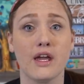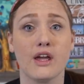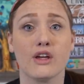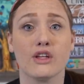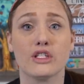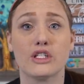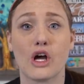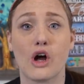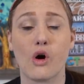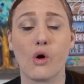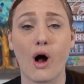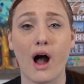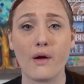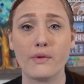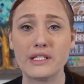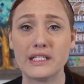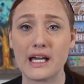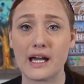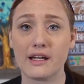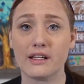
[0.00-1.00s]
So I
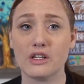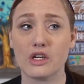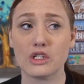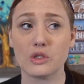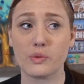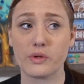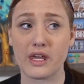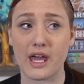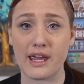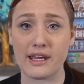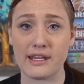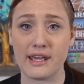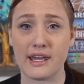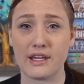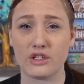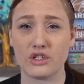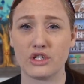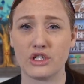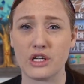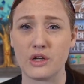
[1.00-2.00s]
was diagnosed with
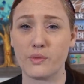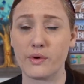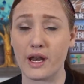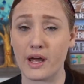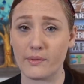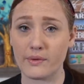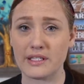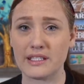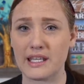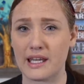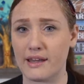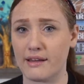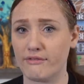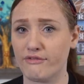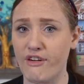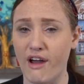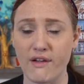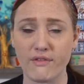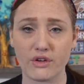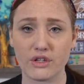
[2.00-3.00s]
ADHD when I was like
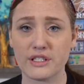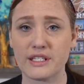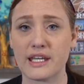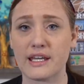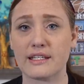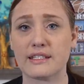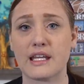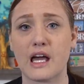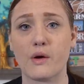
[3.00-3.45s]
five or six.